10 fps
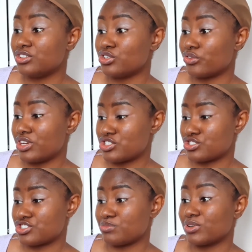in your
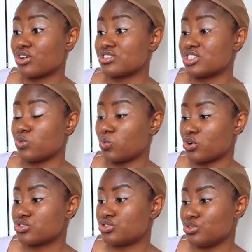relationship because they
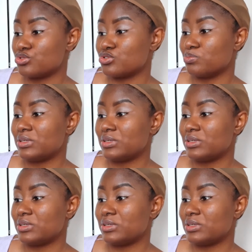want you to